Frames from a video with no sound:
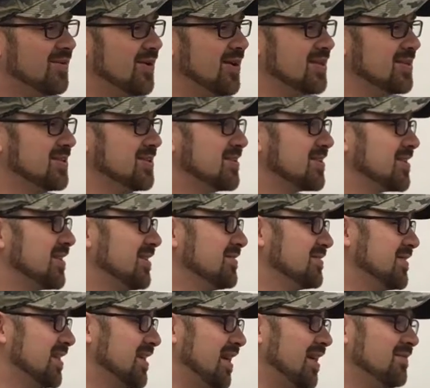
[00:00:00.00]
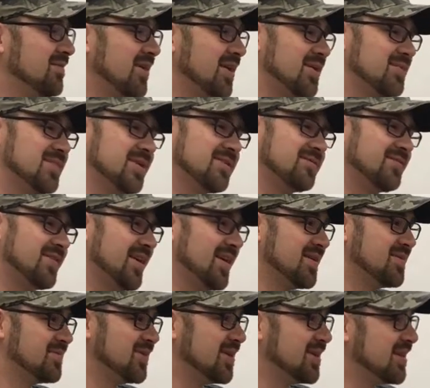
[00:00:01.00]
Well, Luke loved it. I'm not a big
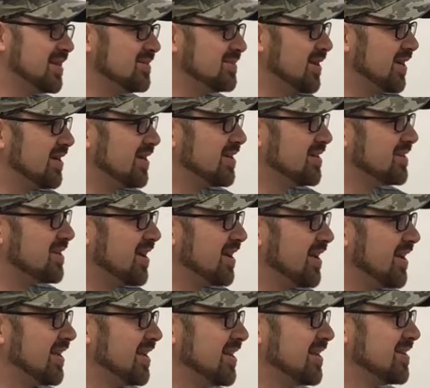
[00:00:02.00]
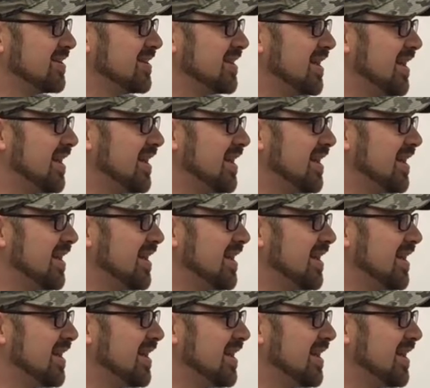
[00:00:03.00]
fan, but he made it and I ate it.